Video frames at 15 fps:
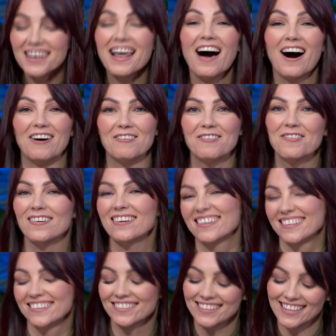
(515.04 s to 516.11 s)
Love.
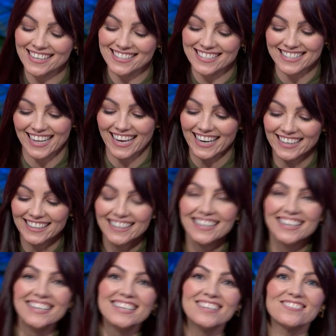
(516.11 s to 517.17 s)
Oh, thanks, Lane.
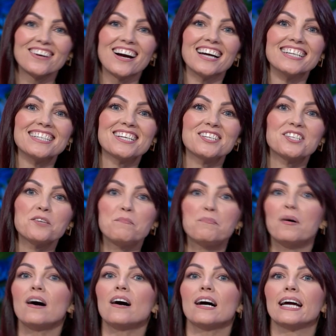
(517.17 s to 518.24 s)
Right,
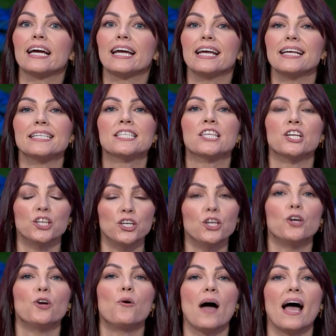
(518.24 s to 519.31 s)
Dubai is the
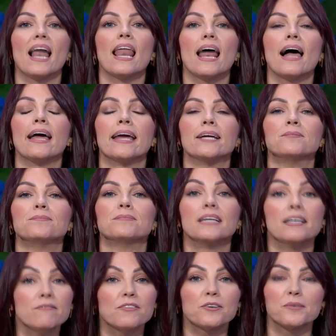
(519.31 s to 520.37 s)
new LA.
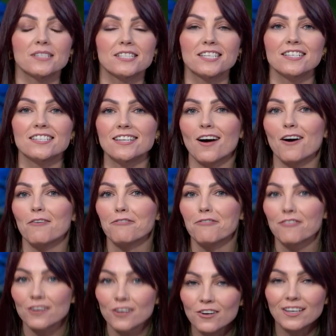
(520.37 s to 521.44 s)
Influencers are
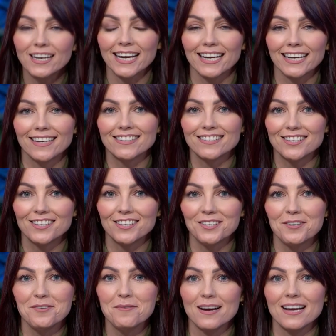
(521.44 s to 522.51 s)
flocking to the
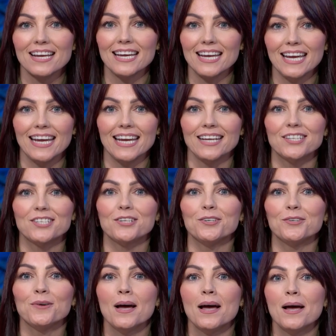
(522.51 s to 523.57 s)
UAE
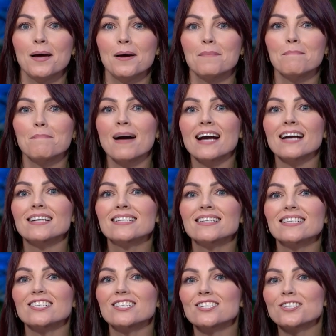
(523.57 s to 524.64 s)
to
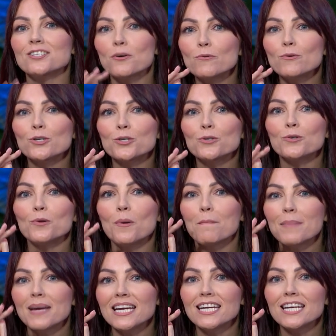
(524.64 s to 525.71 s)
max social
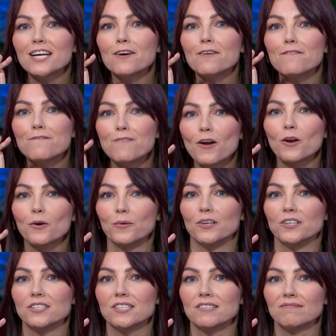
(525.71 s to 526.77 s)
media
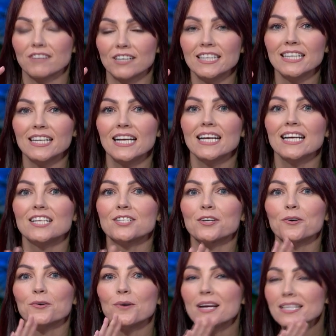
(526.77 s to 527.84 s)
followers, right?
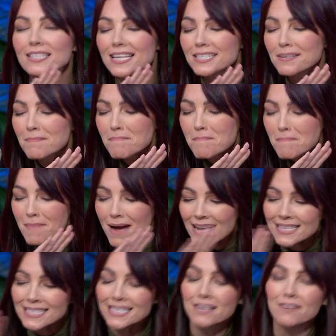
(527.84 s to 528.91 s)
So there's a
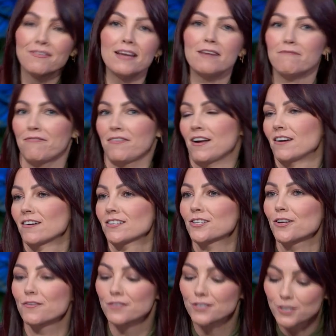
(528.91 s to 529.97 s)
massive influx
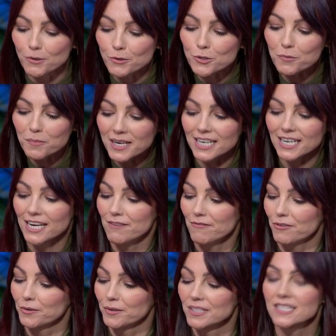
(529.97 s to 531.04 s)
of social media
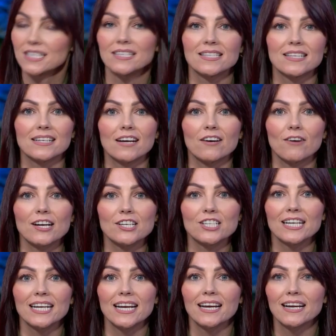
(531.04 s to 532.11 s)
influencers that are
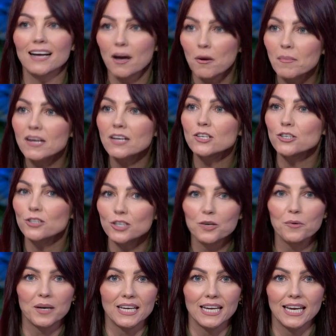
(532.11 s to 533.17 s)
actually coming to the
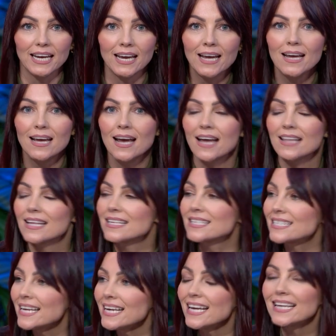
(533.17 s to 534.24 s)
UAE, and they're
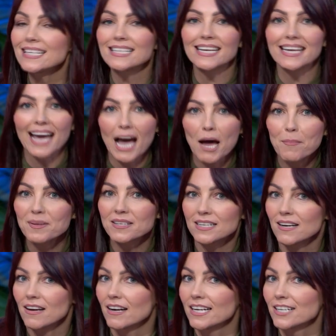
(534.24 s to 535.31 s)
seeking to
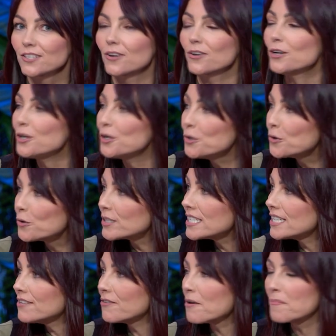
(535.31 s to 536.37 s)
capitalize on
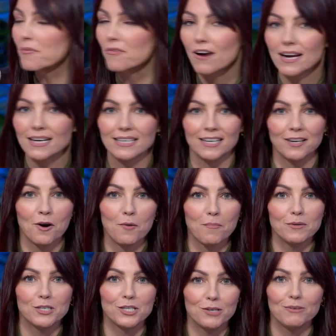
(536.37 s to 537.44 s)
lucrative branding
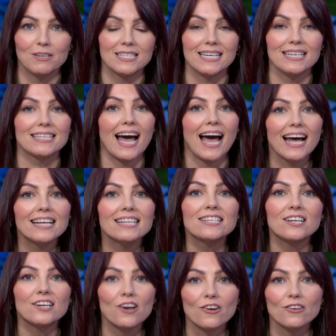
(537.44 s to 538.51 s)
opportunities and
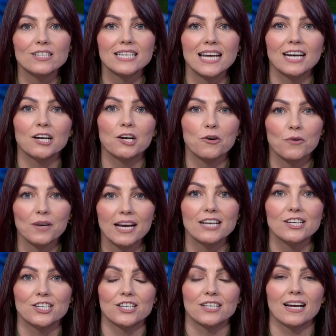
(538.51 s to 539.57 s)
content
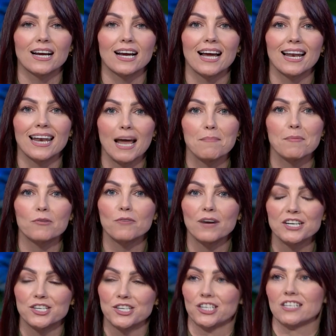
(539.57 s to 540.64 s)
creation
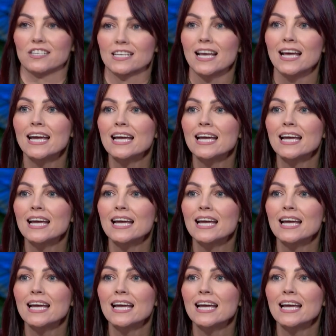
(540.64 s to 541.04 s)
collaborations.